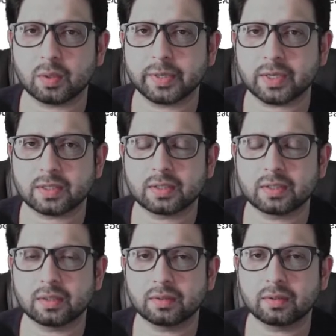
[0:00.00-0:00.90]
because
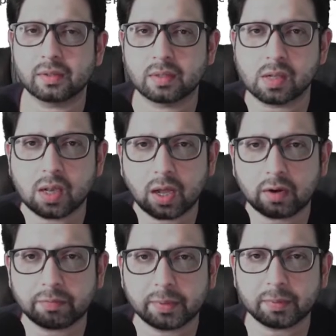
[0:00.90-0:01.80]
a lot
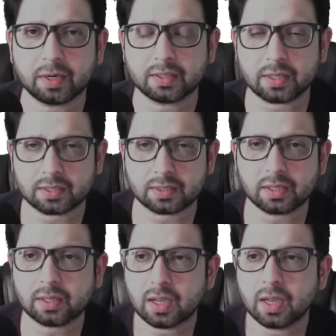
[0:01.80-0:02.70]
of people are testing,